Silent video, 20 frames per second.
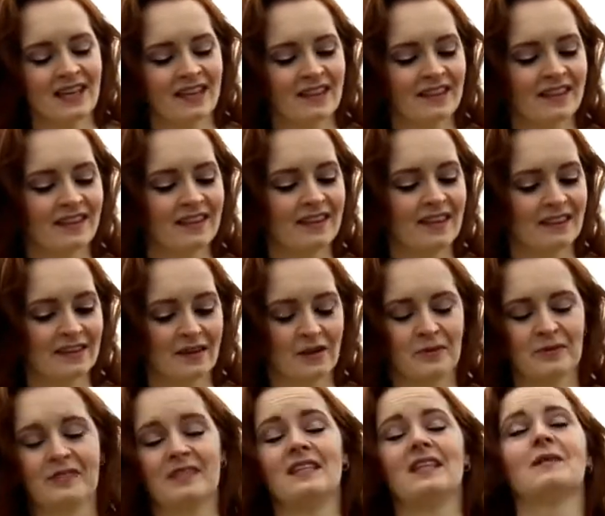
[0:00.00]
it goes
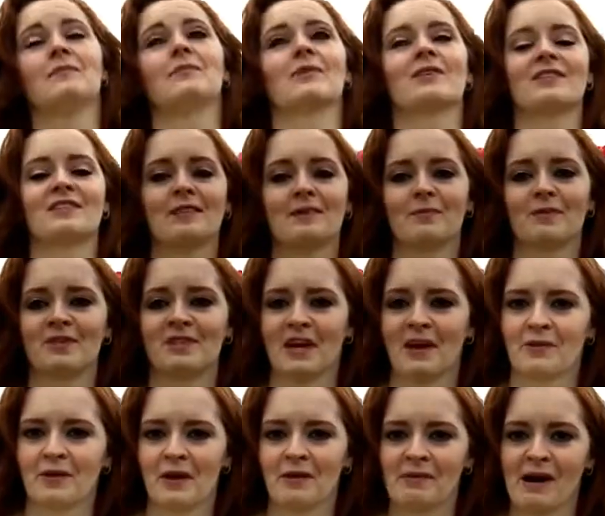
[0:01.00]
deeper and deeper down that
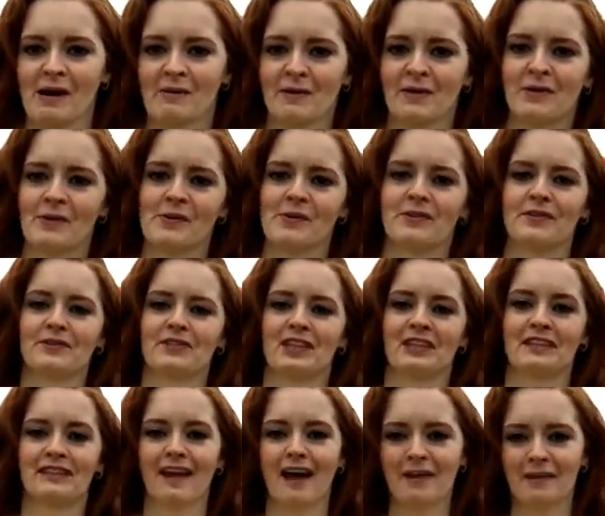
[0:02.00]
rabbit hole. And there's a
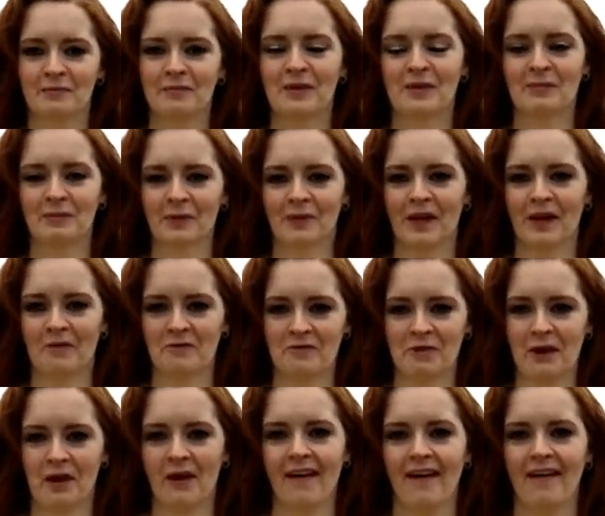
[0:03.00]
lot of people out there
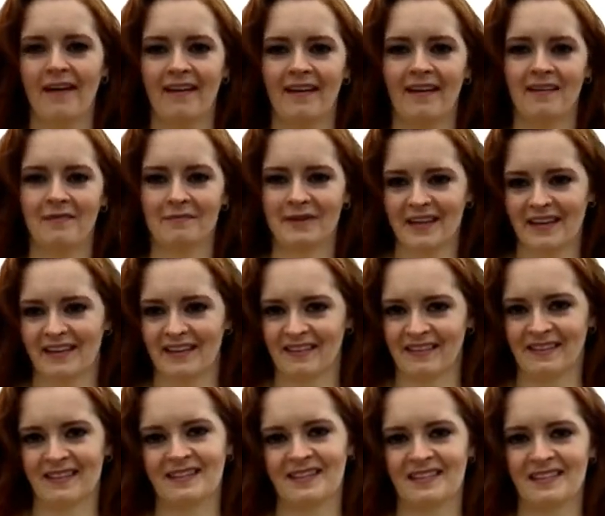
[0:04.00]
making this
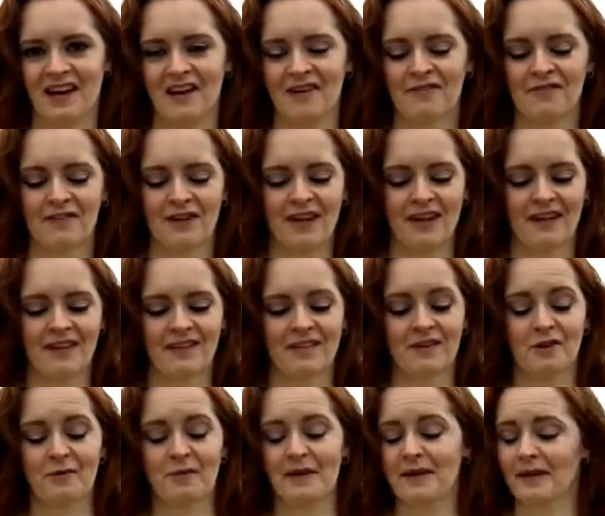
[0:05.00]
stuff that are
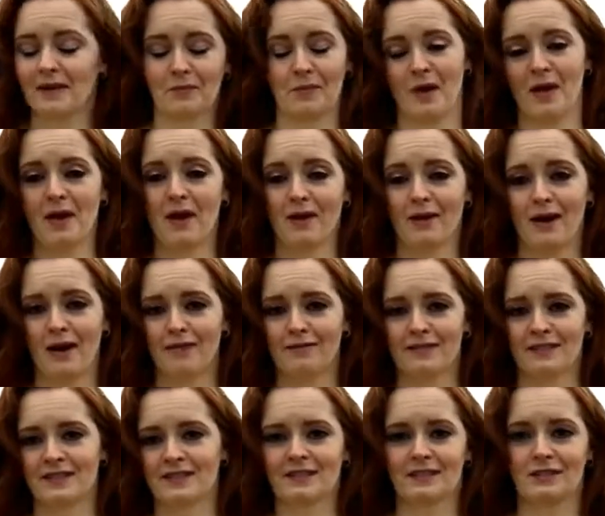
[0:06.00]
making
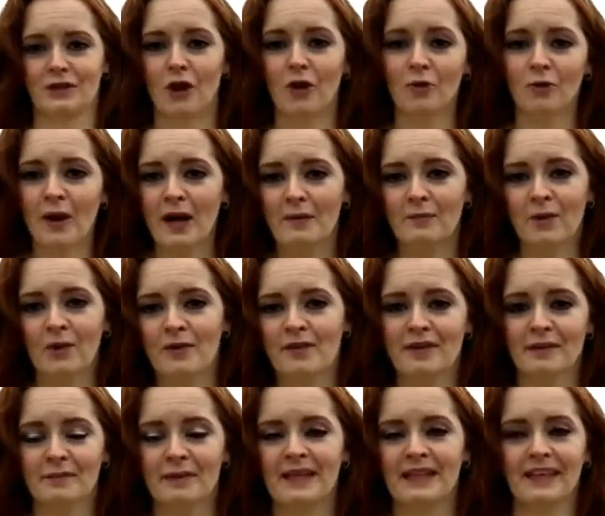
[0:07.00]
obviously way more than
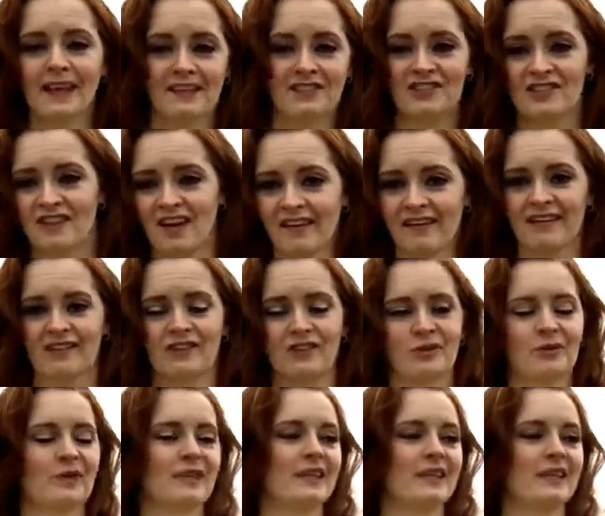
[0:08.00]
me. I just got into it,